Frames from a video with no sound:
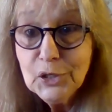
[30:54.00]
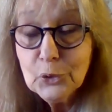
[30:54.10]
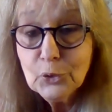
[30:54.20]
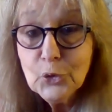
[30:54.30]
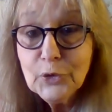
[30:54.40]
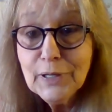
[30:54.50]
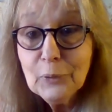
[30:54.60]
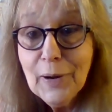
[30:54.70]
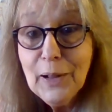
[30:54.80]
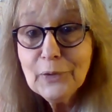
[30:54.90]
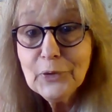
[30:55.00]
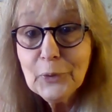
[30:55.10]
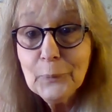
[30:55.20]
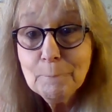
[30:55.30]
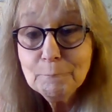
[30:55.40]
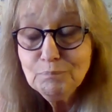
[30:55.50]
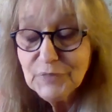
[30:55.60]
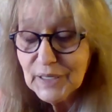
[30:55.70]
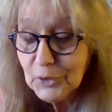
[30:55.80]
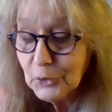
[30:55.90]
You're looking around though.
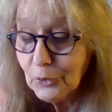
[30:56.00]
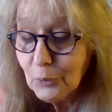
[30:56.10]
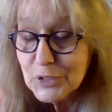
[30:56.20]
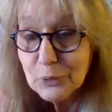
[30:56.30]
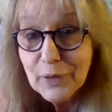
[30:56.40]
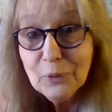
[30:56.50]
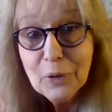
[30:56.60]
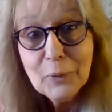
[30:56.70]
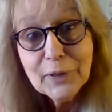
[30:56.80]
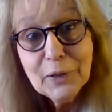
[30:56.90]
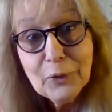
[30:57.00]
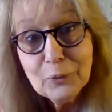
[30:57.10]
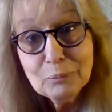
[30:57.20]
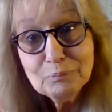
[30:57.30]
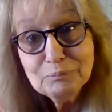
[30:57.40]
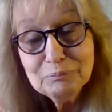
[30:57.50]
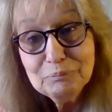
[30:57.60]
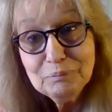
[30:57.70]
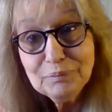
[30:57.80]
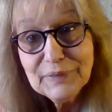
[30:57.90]
You're going, which way do I want to go?
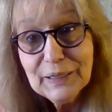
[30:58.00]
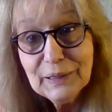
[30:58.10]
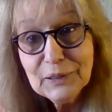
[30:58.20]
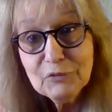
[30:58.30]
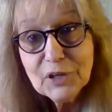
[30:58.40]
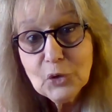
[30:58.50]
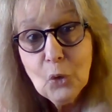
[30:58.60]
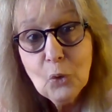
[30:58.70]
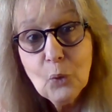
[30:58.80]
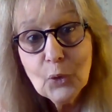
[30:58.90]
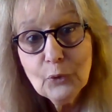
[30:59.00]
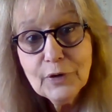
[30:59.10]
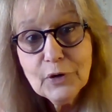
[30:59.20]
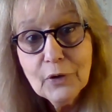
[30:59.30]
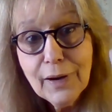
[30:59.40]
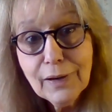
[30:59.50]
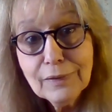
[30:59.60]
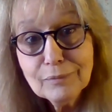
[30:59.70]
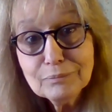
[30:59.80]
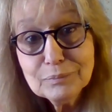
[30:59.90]
You've got the whole world in your hand.